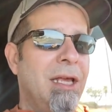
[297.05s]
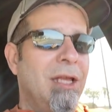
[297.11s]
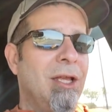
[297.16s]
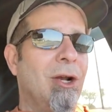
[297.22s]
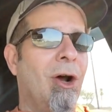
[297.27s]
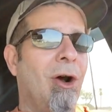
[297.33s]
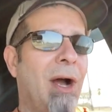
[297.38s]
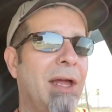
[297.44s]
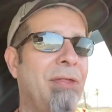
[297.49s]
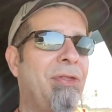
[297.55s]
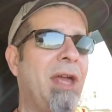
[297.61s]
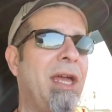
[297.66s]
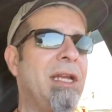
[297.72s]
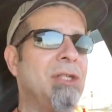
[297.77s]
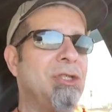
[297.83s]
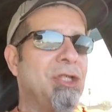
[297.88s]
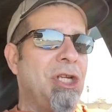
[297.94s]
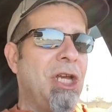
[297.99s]
You know, I
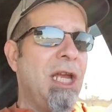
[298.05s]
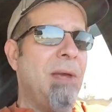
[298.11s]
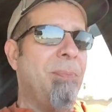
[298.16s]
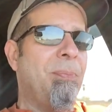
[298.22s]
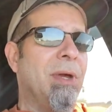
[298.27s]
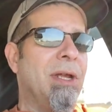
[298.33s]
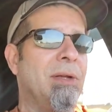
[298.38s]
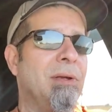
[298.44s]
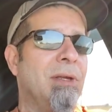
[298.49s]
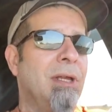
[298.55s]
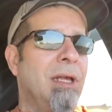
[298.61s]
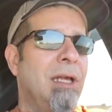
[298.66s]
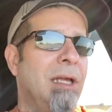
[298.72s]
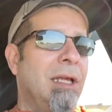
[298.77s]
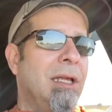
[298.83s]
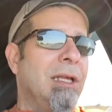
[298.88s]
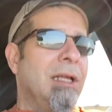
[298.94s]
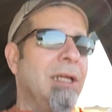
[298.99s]
think Jeep
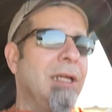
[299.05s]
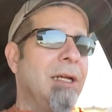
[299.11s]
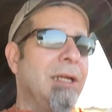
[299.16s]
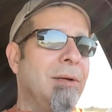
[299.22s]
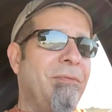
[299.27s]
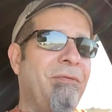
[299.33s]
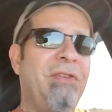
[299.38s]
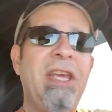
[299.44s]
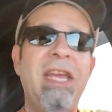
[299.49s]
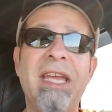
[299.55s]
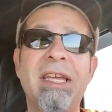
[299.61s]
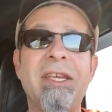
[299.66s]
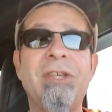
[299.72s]
and idiot